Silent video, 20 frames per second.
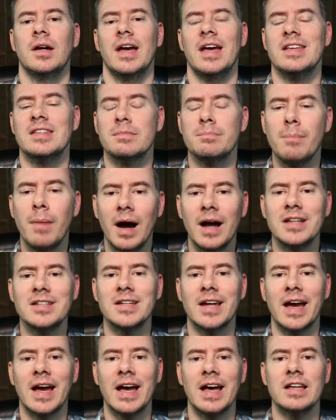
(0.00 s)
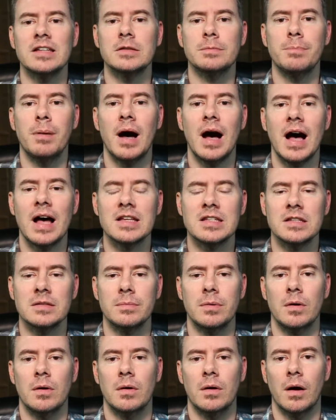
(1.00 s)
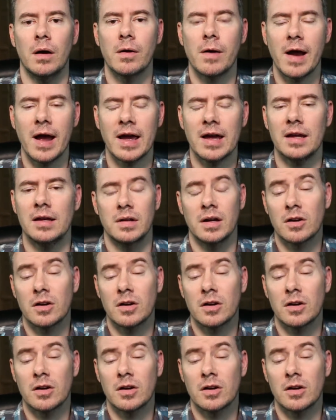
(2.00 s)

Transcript: as much as possible, all right?